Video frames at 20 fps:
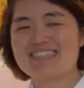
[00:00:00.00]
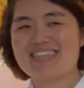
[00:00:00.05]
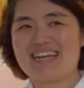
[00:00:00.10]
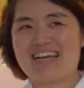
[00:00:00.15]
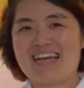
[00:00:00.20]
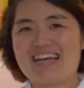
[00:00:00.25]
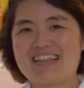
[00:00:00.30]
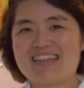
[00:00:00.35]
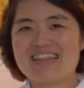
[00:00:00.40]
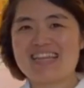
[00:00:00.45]

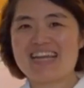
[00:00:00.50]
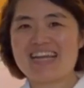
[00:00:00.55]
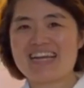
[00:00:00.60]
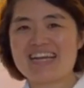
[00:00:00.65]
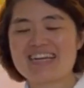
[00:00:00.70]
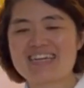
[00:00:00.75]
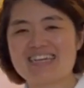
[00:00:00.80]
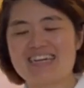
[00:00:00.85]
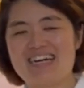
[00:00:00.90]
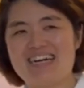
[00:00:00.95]
I think
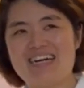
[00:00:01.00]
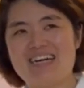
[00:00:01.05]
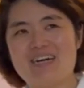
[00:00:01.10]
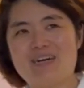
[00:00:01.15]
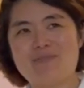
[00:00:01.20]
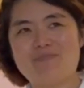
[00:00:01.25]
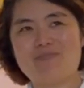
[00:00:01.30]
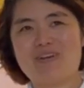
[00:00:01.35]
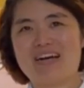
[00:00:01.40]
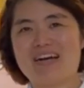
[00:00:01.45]

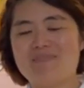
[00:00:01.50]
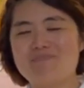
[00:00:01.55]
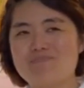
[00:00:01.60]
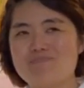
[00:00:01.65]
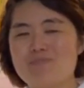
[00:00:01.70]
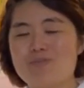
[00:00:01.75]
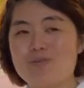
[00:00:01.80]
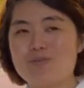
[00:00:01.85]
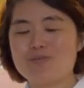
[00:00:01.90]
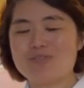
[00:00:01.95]

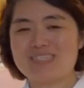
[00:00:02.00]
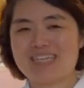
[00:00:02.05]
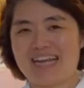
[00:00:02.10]
most